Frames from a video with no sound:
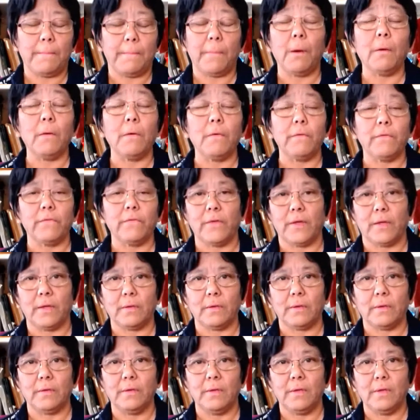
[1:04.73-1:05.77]

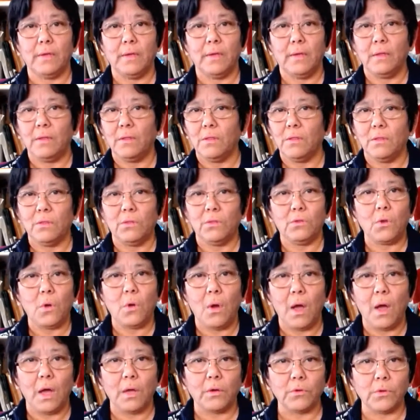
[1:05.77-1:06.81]
perfect, no
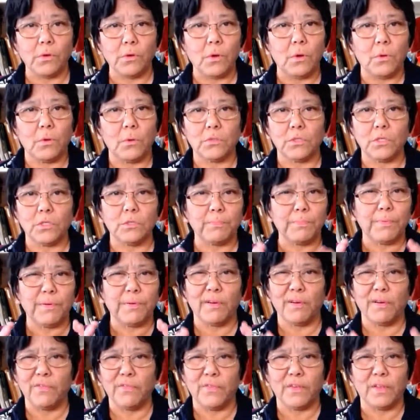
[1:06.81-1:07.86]
hot or cold, just
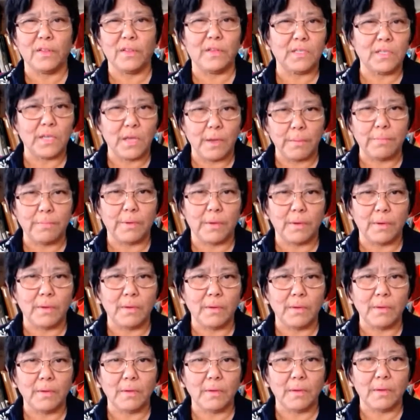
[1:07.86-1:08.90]
perfectly tepid,
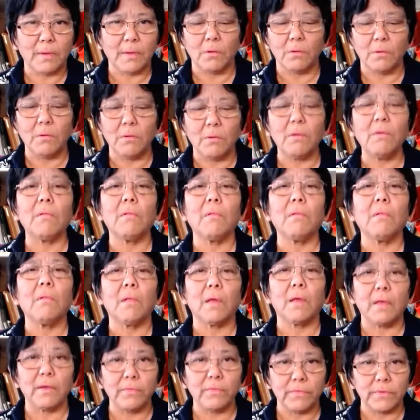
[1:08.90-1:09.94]
and your whole
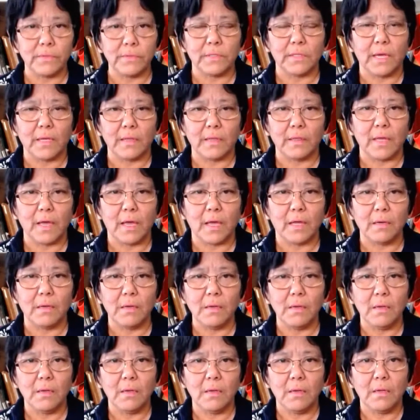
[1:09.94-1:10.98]
life was like that,
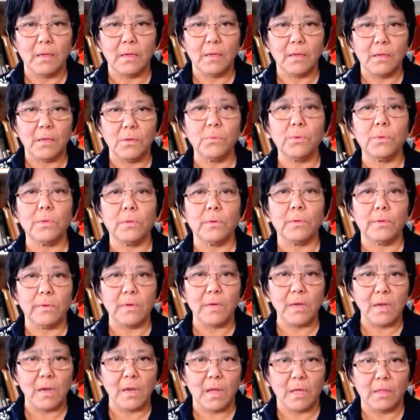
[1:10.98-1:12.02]
you would
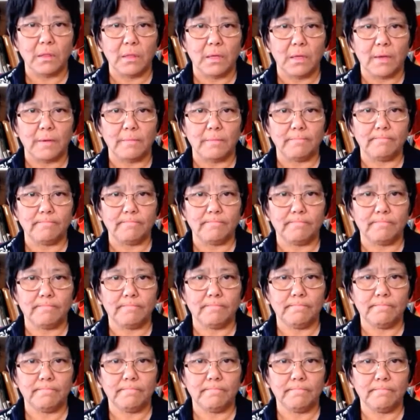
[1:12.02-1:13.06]
learn nothing.
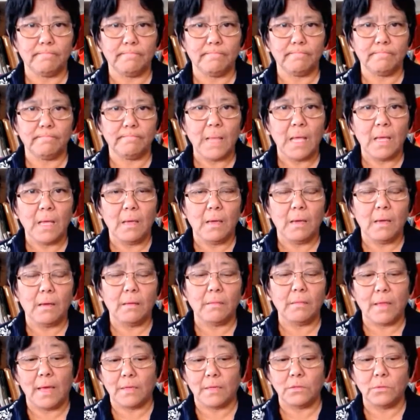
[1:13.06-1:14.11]
And
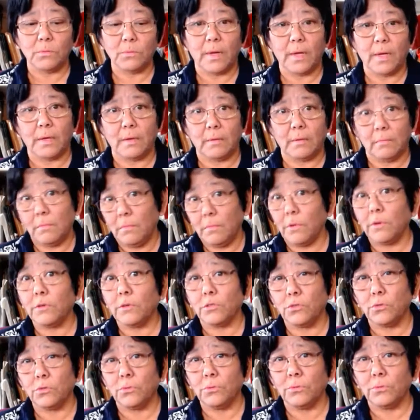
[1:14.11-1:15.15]
that's why our
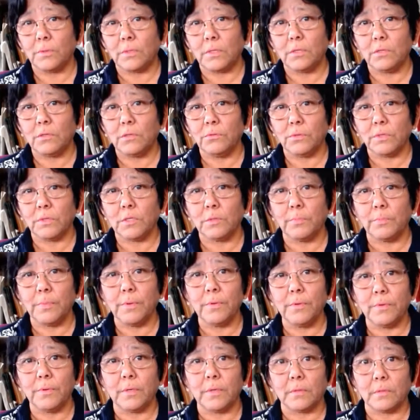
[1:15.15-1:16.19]
children need to
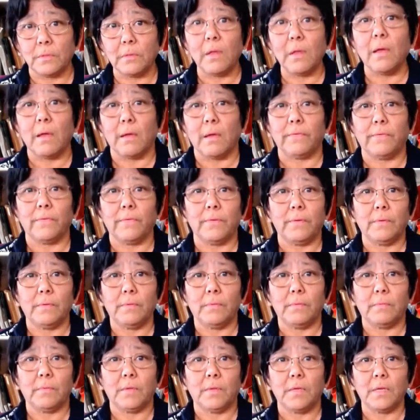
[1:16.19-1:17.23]
experience life.
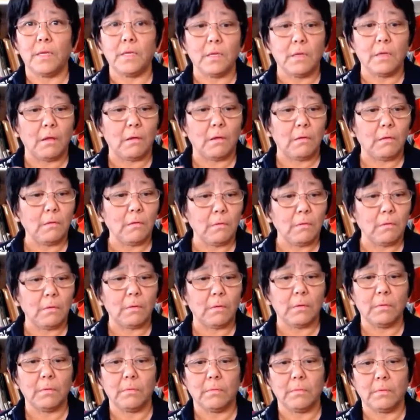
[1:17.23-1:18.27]
They need to get
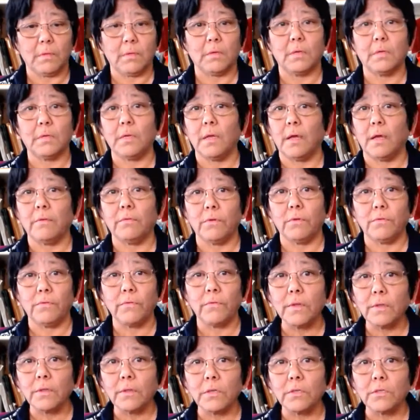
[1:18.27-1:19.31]
hurt. They need to have their
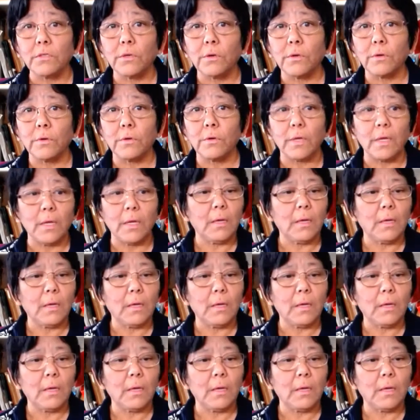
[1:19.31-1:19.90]
feelings hurt.